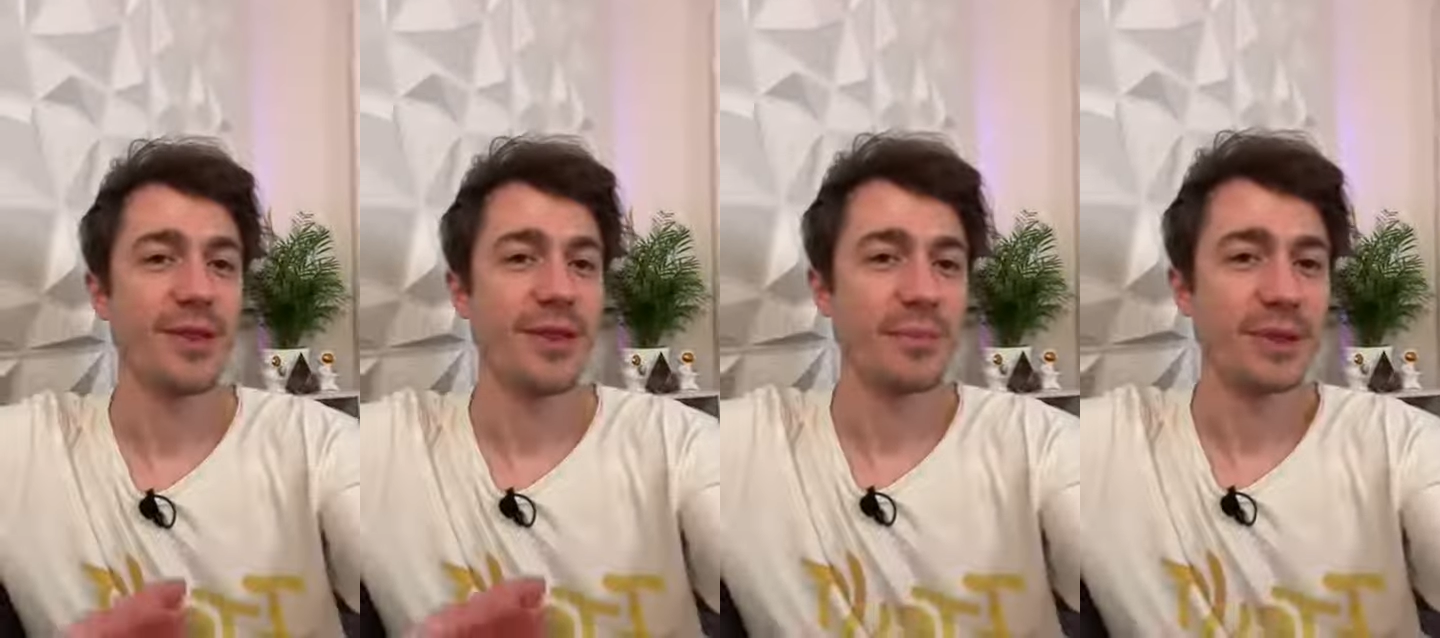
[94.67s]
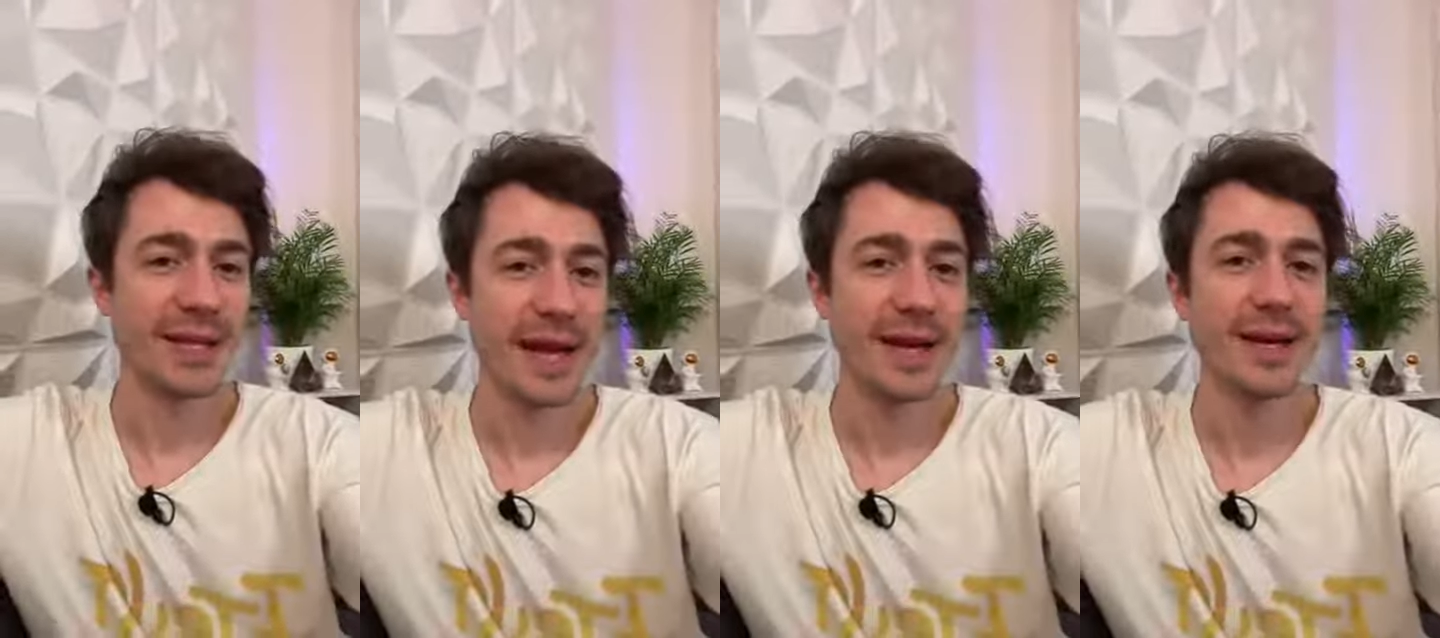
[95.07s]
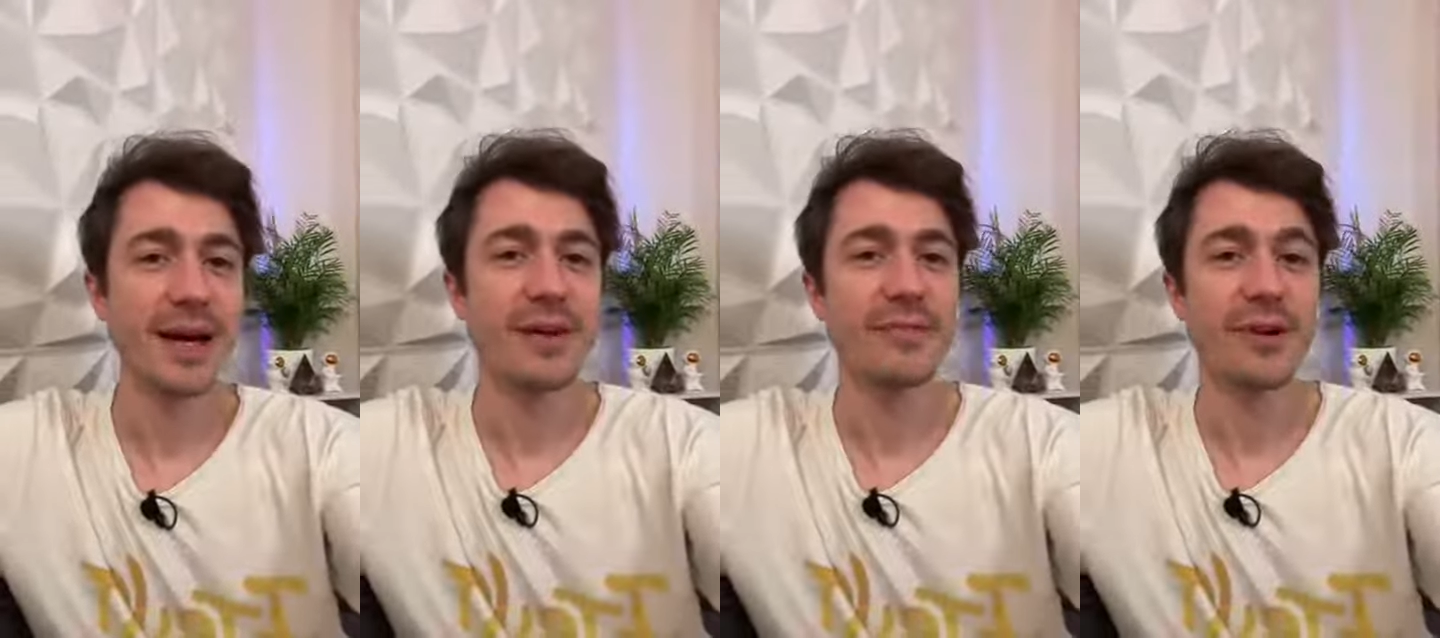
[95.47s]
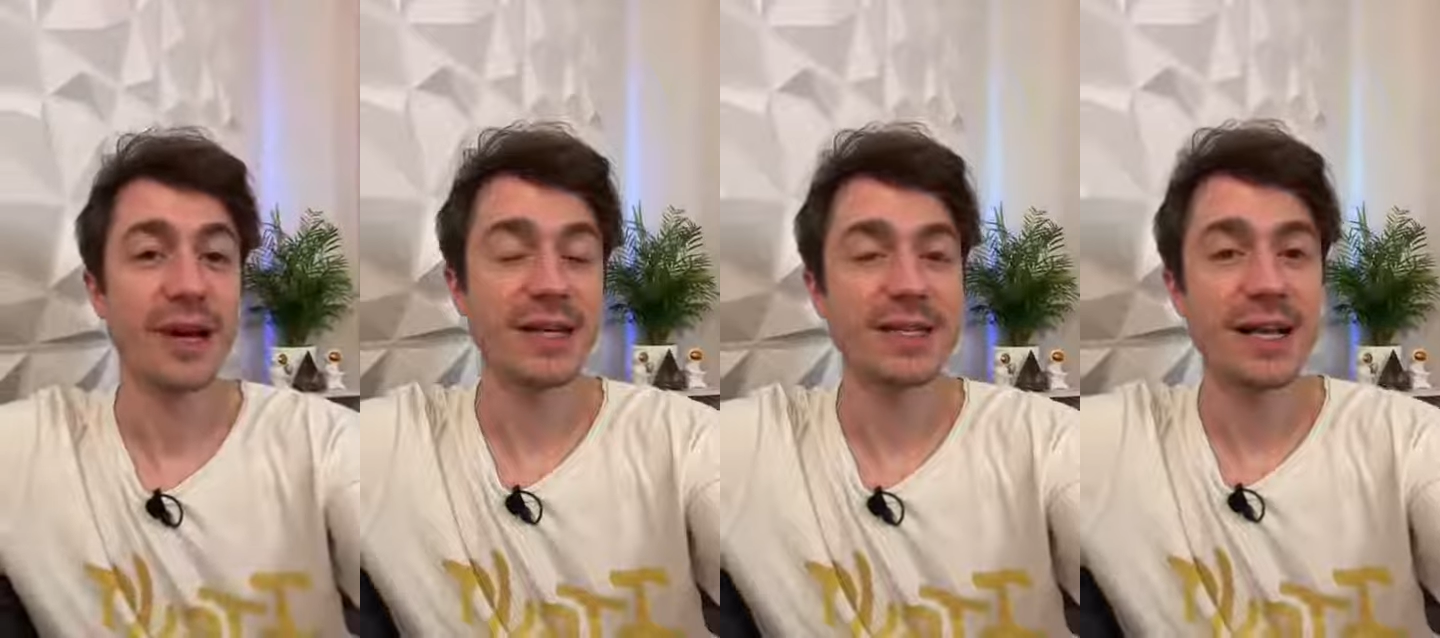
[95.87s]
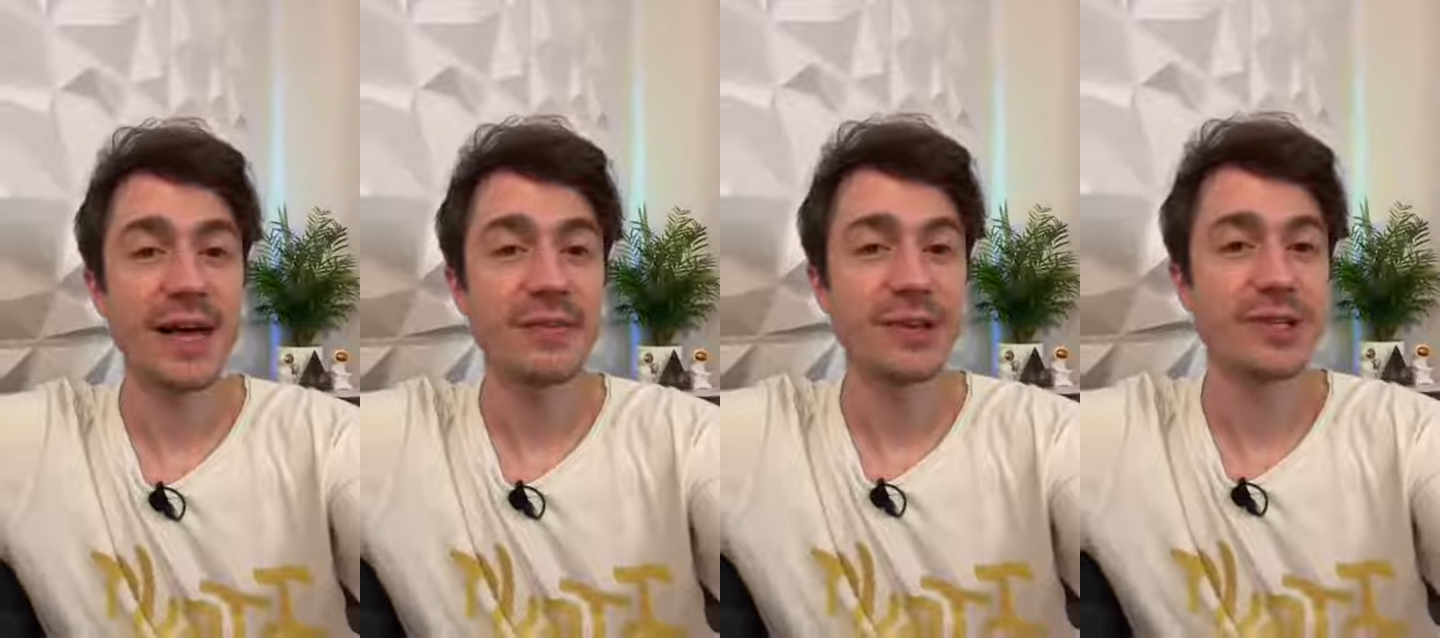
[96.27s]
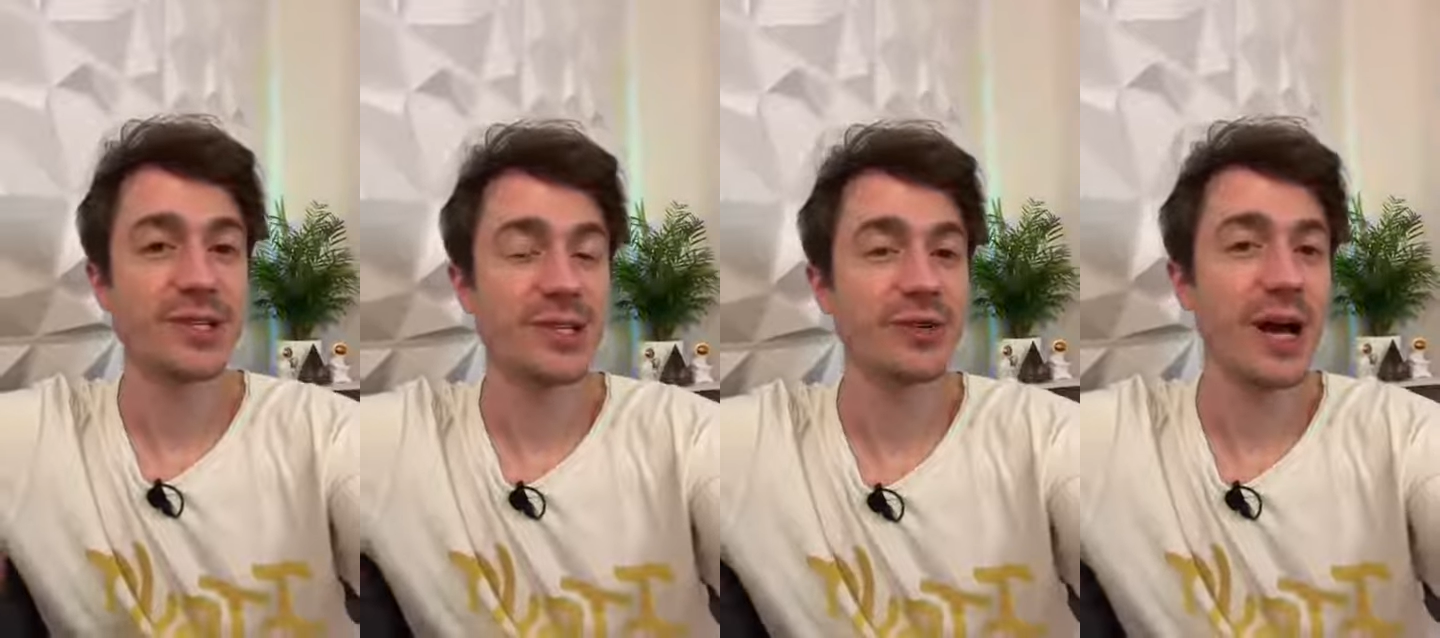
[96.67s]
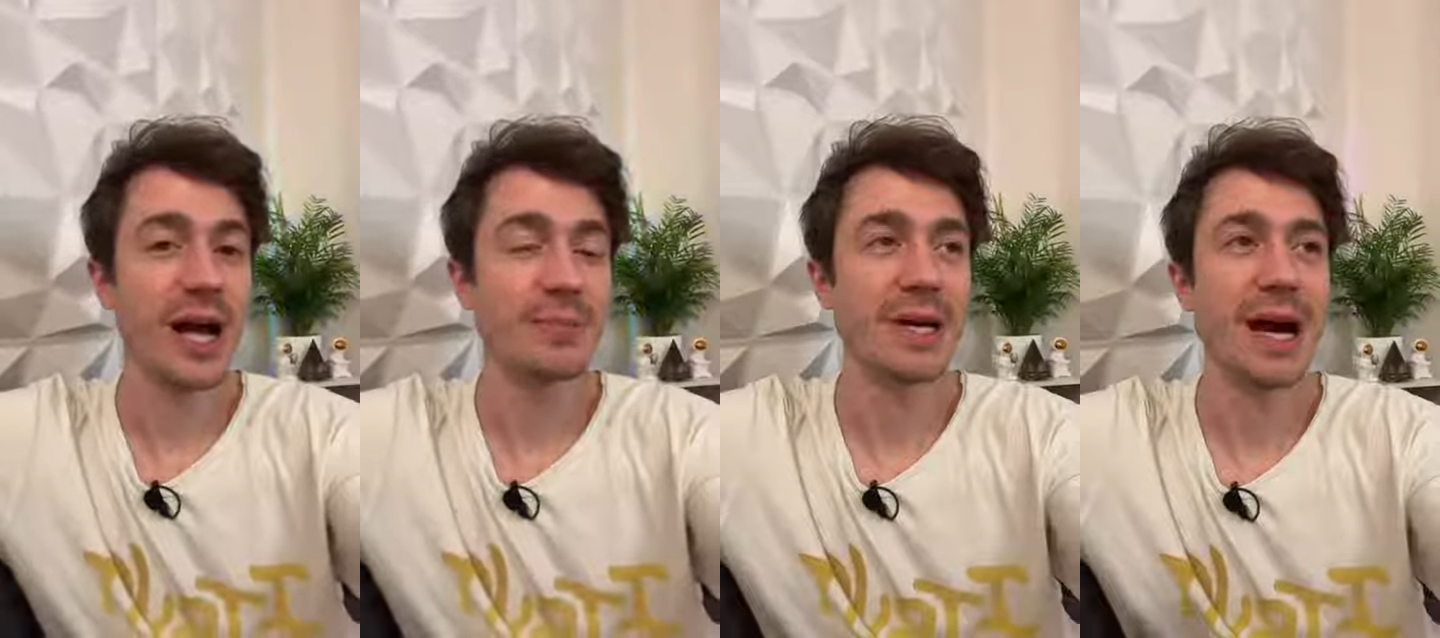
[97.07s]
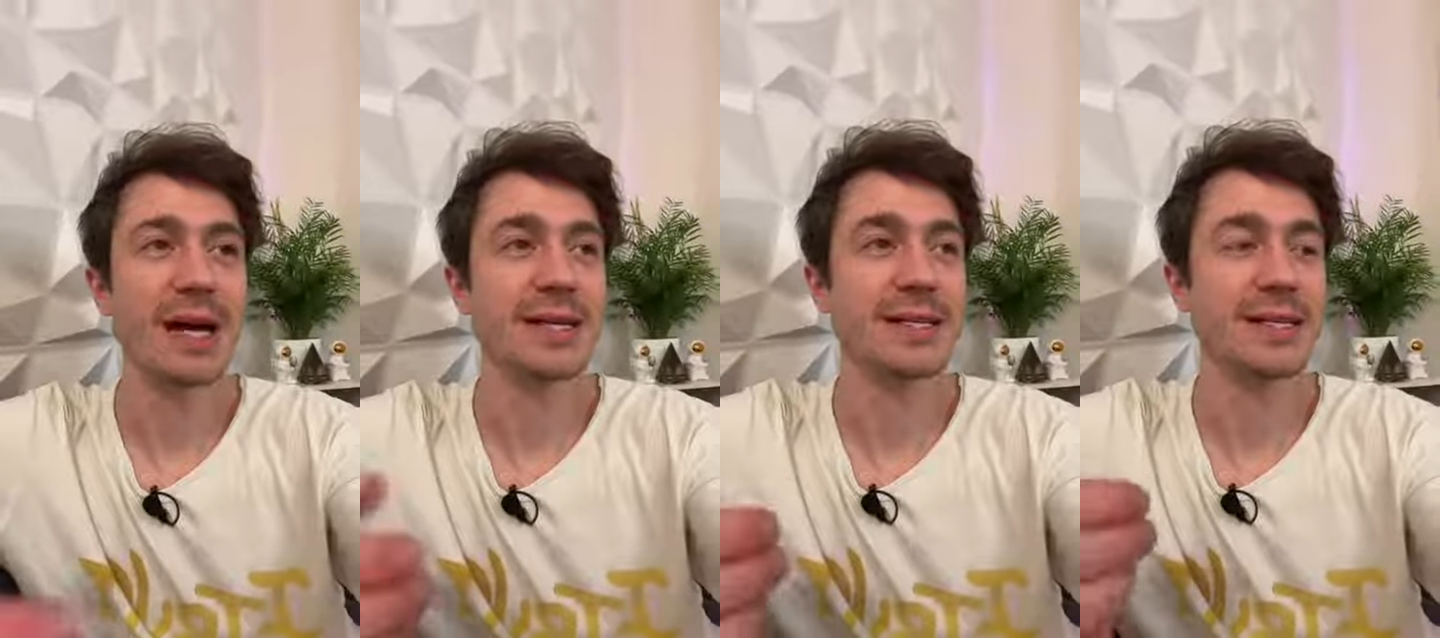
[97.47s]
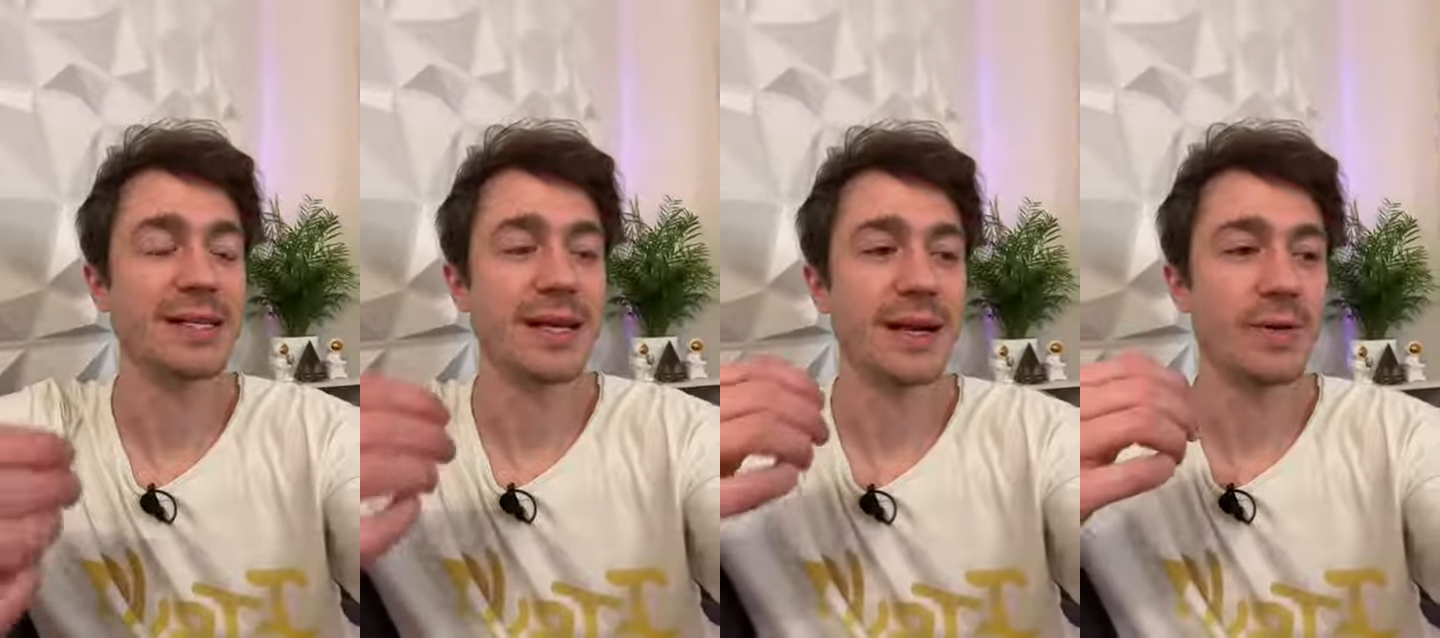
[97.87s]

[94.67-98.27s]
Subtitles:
The planning of their next life is described as